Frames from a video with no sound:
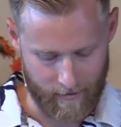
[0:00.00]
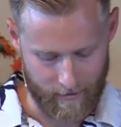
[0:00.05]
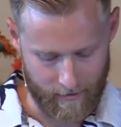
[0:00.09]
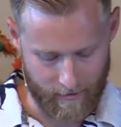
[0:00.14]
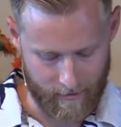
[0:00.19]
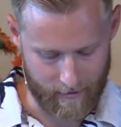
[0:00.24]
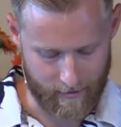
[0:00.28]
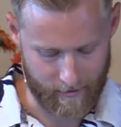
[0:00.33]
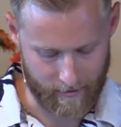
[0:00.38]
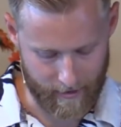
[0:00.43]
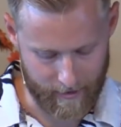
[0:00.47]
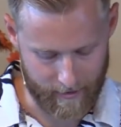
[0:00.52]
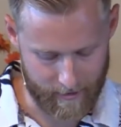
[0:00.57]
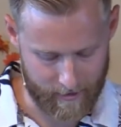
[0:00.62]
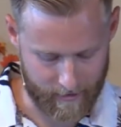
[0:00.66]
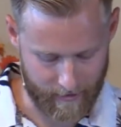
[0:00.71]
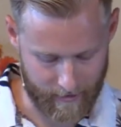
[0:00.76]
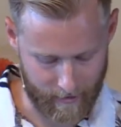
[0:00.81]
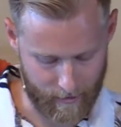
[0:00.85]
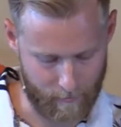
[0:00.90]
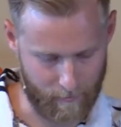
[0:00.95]
And so I'd
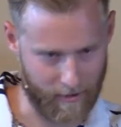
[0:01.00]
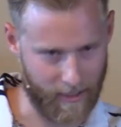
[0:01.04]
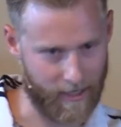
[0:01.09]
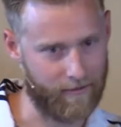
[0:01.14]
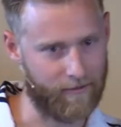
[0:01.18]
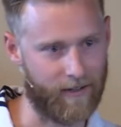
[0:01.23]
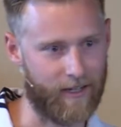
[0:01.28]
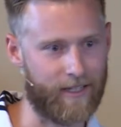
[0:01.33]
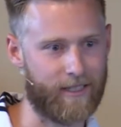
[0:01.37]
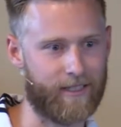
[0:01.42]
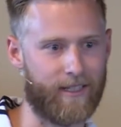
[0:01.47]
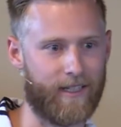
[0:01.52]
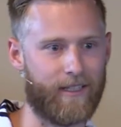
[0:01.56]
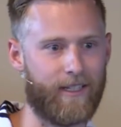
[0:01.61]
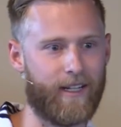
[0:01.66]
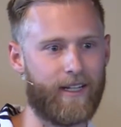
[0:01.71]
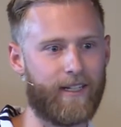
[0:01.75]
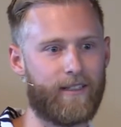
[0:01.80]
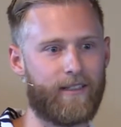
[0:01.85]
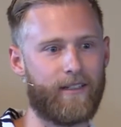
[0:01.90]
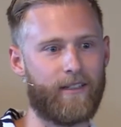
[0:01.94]
just like to pray for us. And I'd
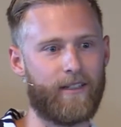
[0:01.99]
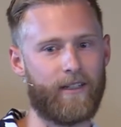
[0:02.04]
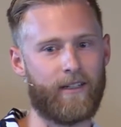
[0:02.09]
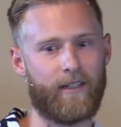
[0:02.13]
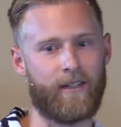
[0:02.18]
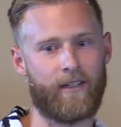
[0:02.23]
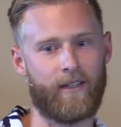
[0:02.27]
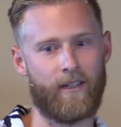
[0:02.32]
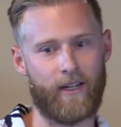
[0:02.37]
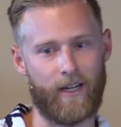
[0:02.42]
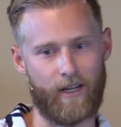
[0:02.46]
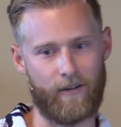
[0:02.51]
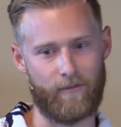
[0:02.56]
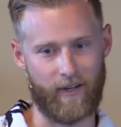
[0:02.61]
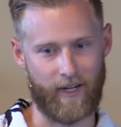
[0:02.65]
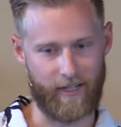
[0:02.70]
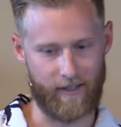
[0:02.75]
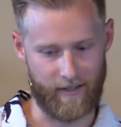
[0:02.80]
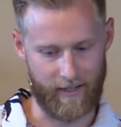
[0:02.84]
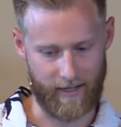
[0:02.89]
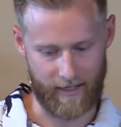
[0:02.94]
like to
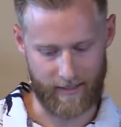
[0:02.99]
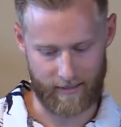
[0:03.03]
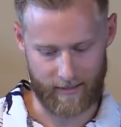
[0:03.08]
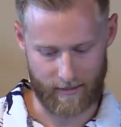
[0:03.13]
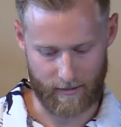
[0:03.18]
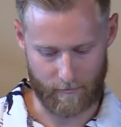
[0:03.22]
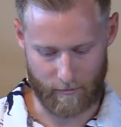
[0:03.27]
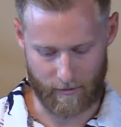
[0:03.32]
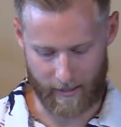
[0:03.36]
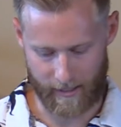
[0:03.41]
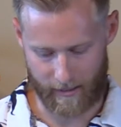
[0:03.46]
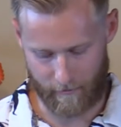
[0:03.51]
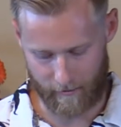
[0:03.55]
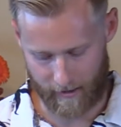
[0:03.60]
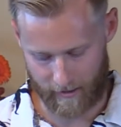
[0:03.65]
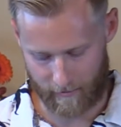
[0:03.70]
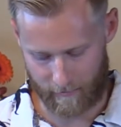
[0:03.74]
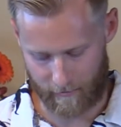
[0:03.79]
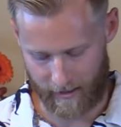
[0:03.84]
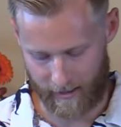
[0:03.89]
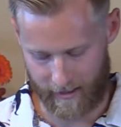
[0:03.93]
invite you guys to pray
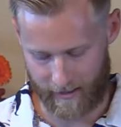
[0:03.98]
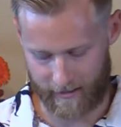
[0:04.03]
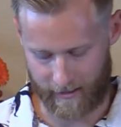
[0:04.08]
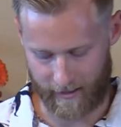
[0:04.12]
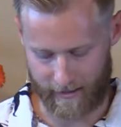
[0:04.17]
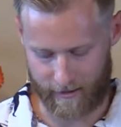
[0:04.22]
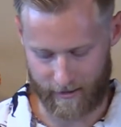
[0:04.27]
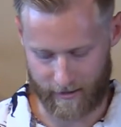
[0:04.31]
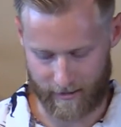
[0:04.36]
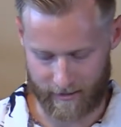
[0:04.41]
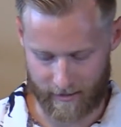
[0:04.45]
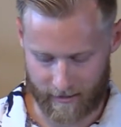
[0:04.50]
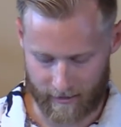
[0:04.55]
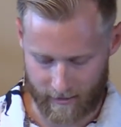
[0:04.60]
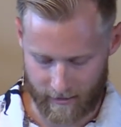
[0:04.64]
with me as I just